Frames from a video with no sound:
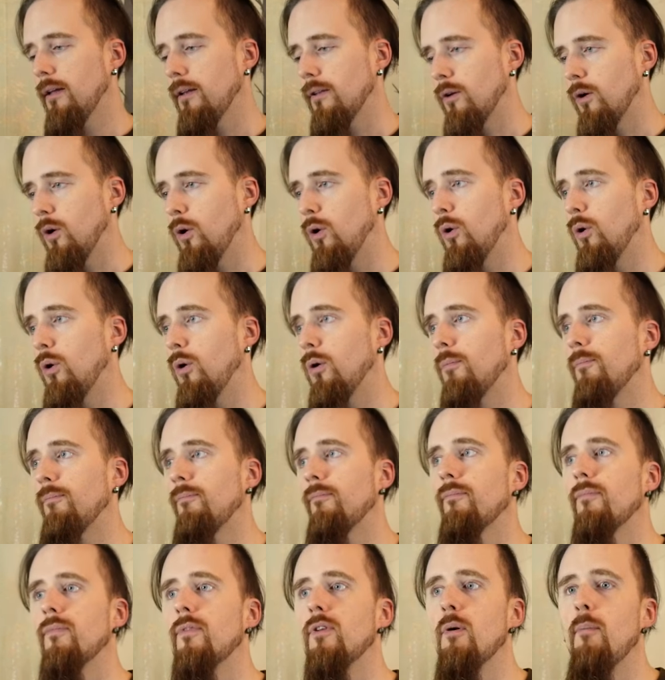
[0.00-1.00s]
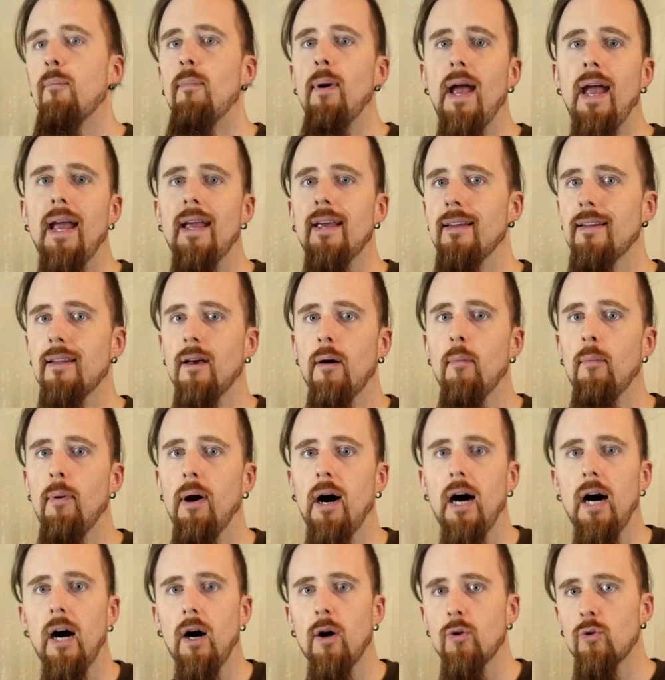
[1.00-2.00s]
the whole debate
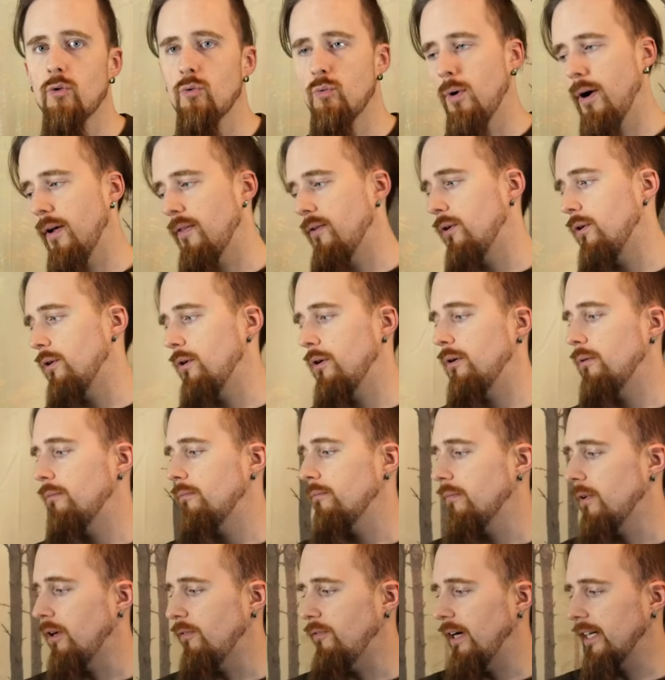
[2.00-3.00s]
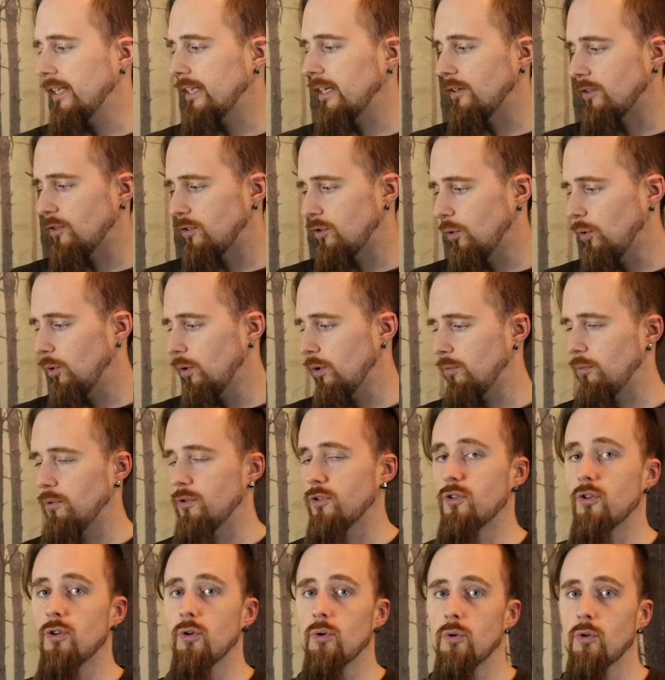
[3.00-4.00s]
about whether a Viking sword
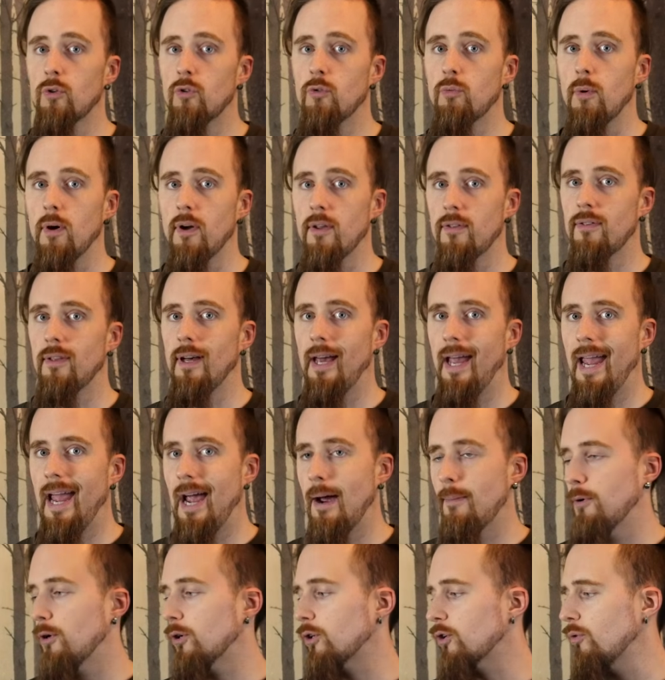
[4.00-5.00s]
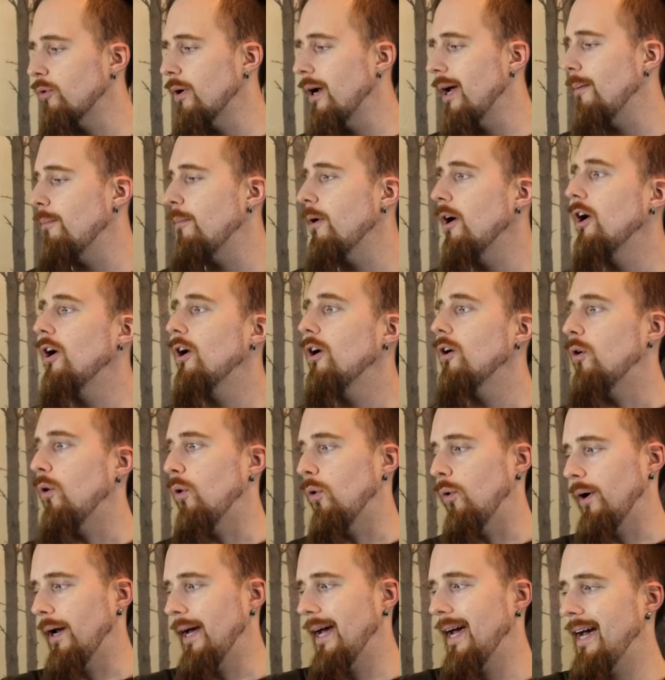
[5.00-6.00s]
was used with a hammer grip
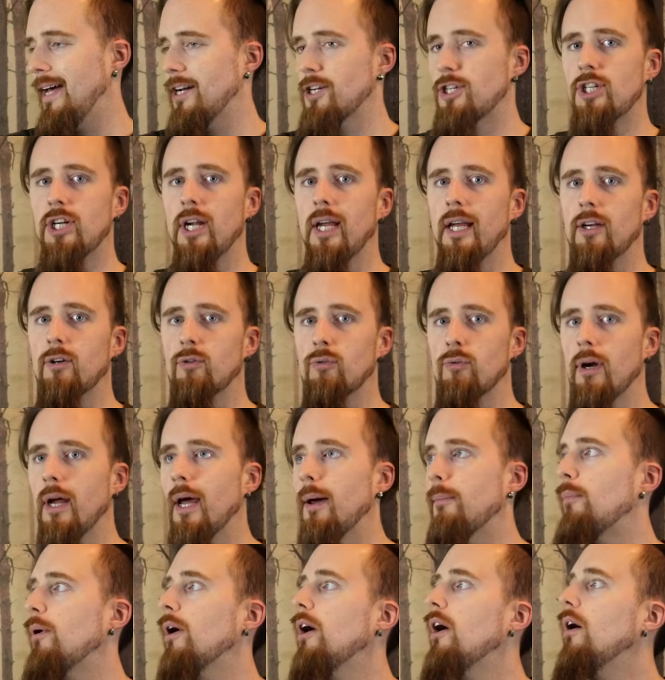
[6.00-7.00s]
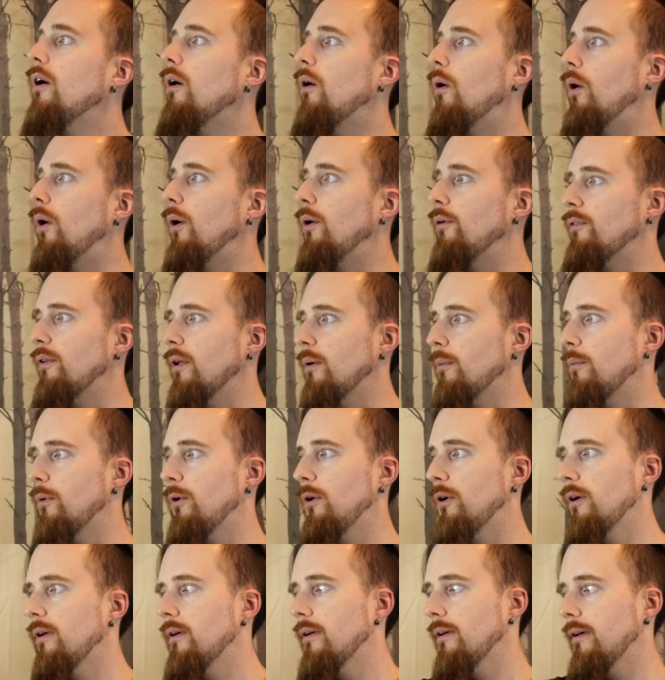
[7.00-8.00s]
or a handshake grip, or if it
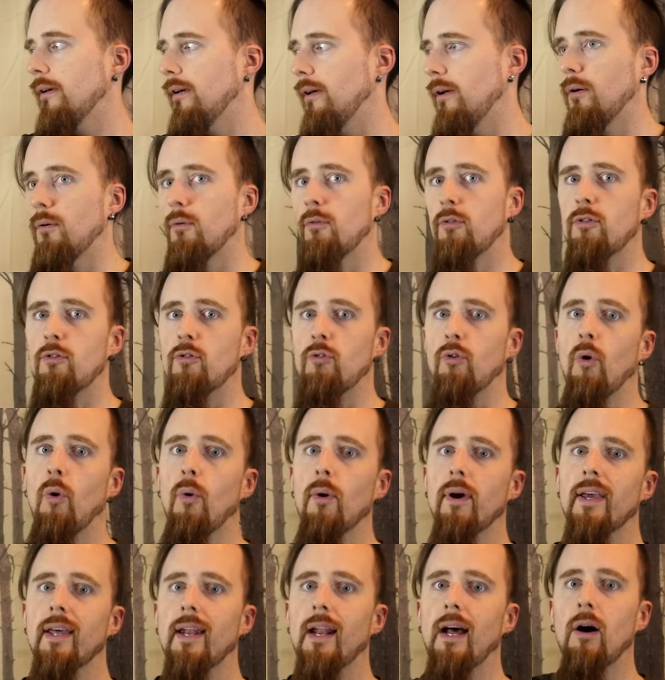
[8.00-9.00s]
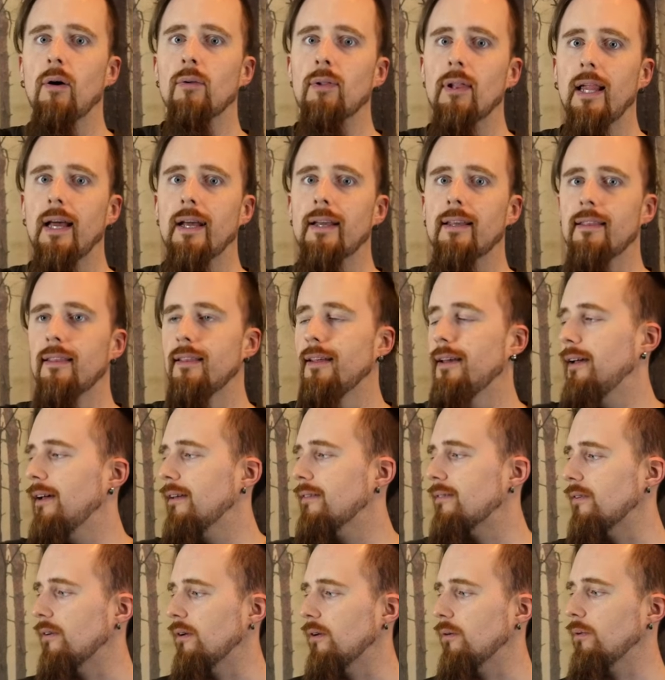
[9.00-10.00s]
were, you know, throwing it out like
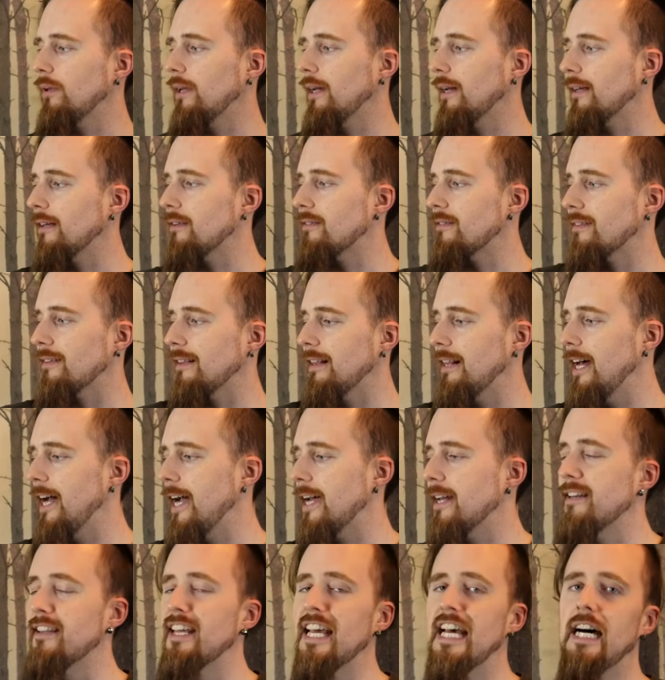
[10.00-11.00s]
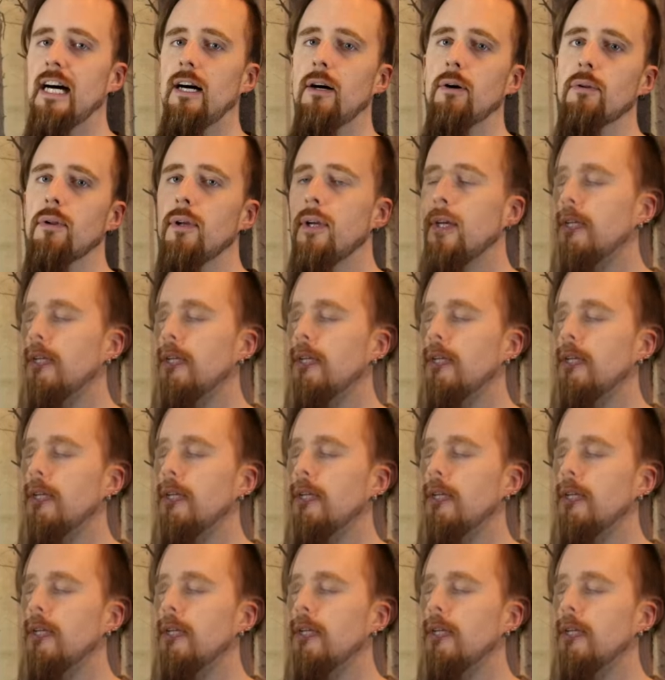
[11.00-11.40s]
this and, you know, letting it slide down.